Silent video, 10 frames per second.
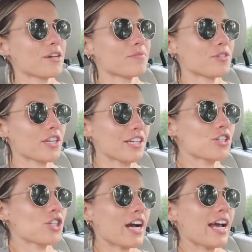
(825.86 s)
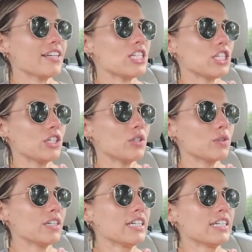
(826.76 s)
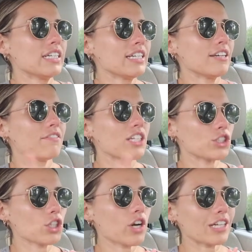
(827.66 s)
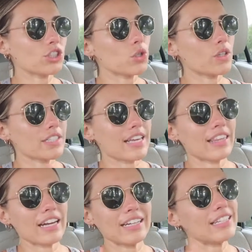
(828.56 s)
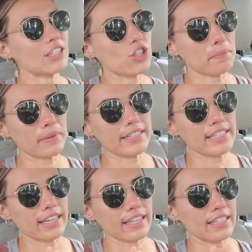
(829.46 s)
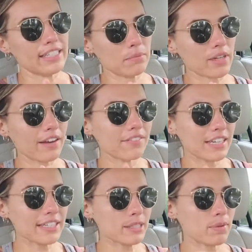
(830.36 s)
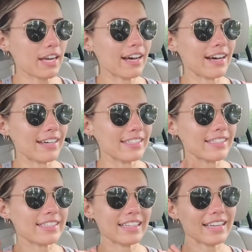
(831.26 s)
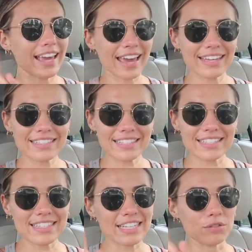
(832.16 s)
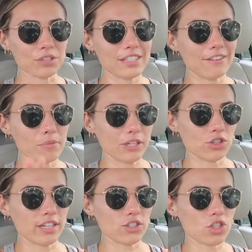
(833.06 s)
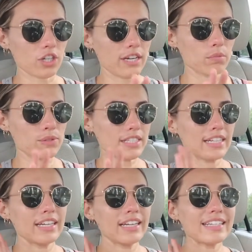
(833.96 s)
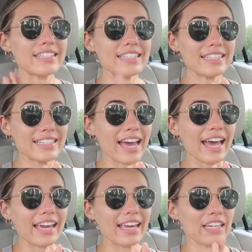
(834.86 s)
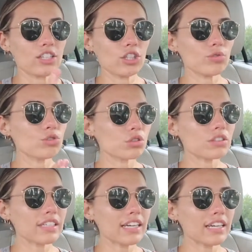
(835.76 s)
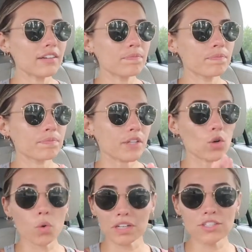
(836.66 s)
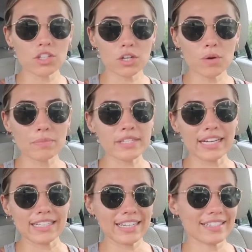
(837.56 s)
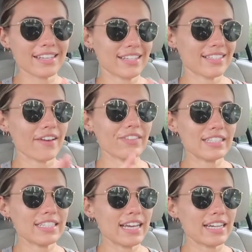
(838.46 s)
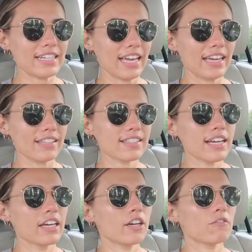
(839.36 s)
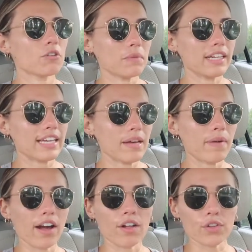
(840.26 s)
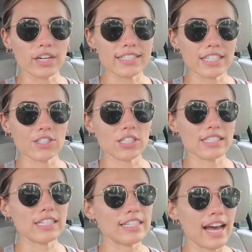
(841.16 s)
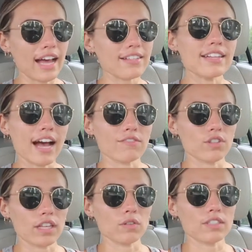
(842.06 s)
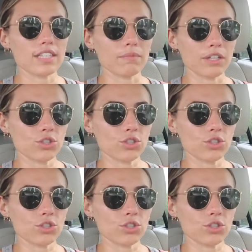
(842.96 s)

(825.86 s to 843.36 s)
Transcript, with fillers: So I'm gonna try to finish your crash course and then I need to jump into like the deep dive things because the ANCC received my transcripts today and usually according to their website it takes like seven to 10 days for me to get my authorization to test after they receive my